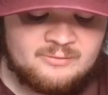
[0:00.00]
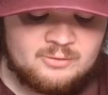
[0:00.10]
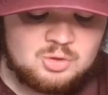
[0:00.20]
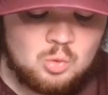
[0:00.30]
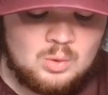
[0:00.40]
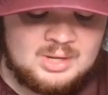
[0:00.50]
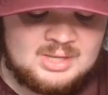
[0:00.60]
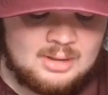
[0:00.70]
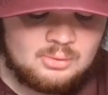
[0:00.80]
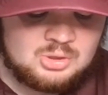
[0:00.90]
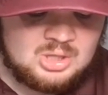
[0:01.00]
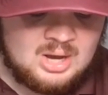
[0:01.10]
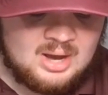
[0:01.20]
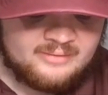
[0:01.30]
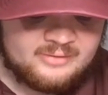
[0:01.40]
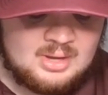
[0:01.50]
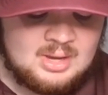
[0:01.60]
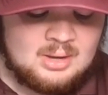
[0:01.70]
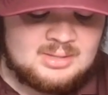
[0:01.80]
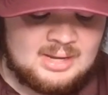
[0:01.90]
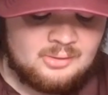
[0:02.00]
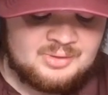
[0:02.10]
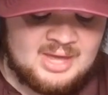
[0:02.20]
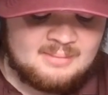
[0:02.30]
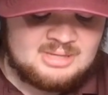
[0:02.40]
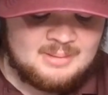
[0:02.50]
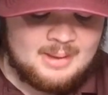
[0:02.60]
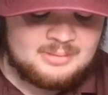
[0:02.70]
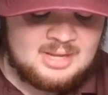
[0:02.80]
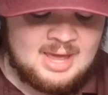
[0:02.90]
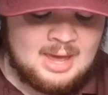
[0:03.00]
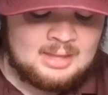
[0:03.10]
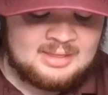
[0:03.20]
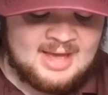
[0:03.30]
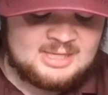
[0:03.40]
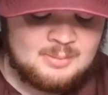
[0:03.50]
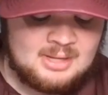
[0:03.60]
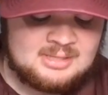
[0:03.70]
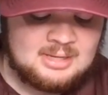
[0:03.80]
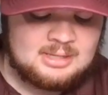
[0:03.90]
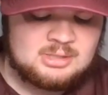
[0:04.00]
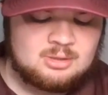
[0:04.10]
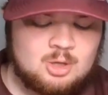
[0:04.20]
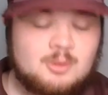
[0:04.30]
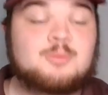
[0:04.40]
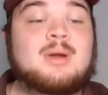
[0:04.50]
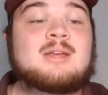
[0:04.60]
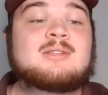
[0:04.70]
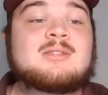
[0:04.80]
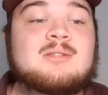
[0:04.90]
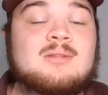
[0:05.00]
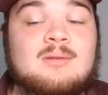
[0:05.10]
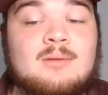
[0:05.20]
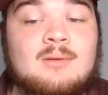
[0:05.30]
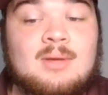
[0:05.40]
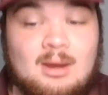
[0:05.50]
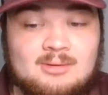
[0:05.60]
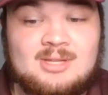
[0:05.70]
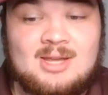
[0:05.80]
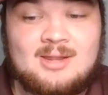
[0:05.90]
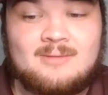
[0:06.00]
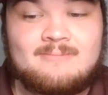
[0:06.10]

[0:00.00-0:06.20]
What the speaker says: for $20 off. Download the Game Time app today. Last minute tickets, lowest prices guaranteed.